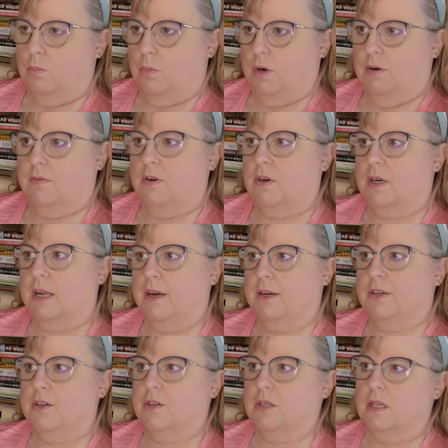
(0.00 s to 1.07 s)
One of her
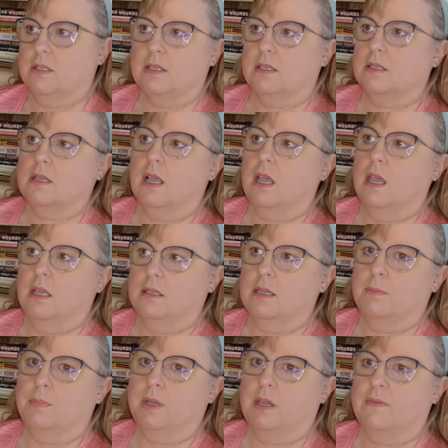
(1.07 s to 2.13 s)
characters ends
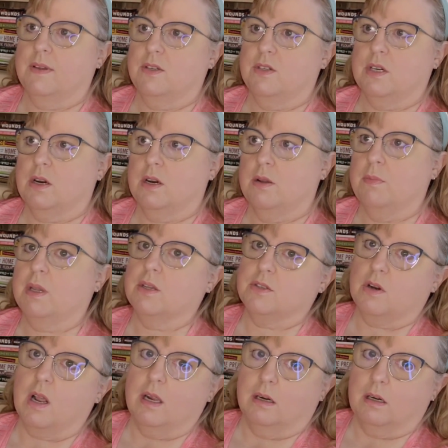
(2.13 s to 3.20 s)
up being a vegetarian
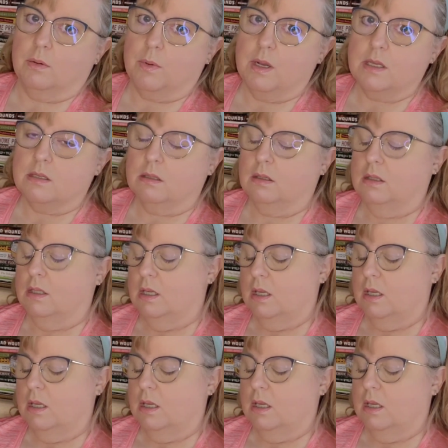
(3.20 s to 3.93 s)
because her editor was.